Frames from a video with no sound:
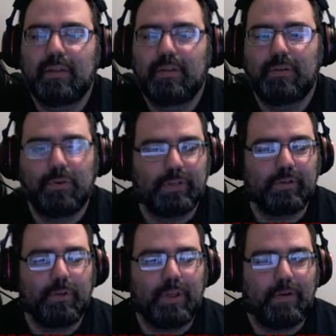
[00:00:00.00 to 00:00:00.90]
Who doesn't
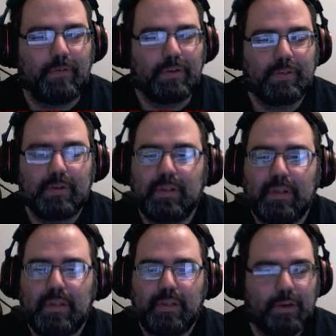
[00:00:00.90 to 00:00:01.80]
know that reference?
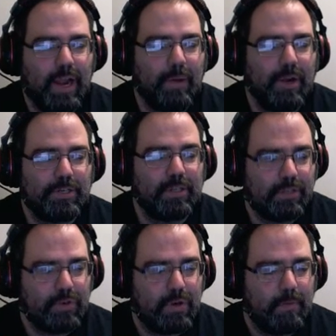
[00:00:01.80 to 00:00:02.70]
You're not watching the
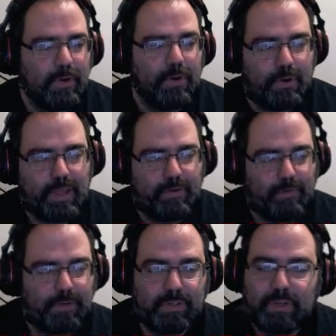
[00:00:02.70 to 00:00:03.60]
stream if you don't know that
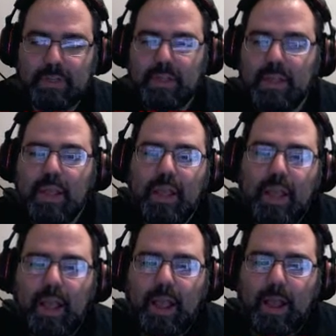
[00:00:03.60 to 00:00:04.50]
reference.
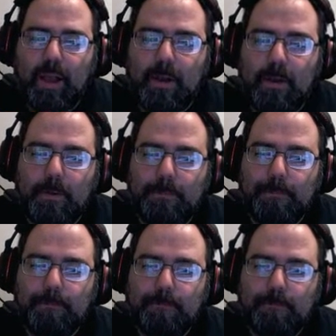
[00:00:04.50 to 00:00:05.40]

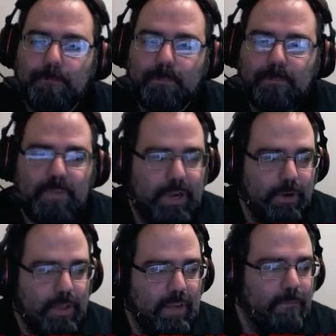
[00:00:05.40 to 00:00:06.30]
Um, fighter
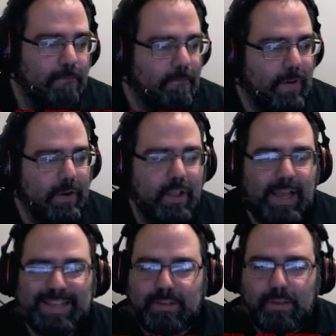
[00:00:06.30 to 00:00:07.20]
thief, very
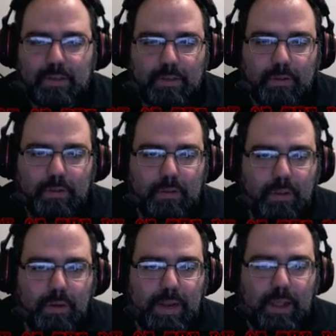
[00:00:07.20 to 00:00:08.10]
classic.
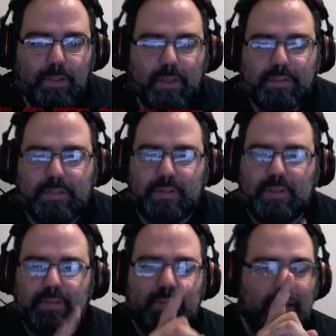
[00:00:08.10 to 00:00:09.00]
Now, this
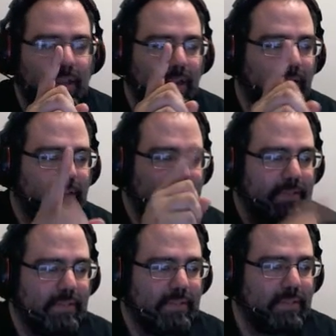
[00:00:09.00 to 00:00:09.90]
is an
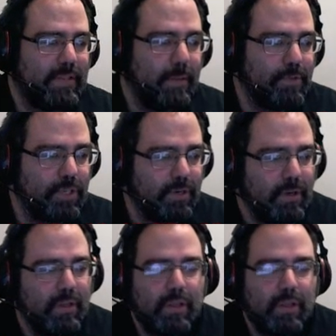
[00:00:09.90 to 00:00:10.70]
exception.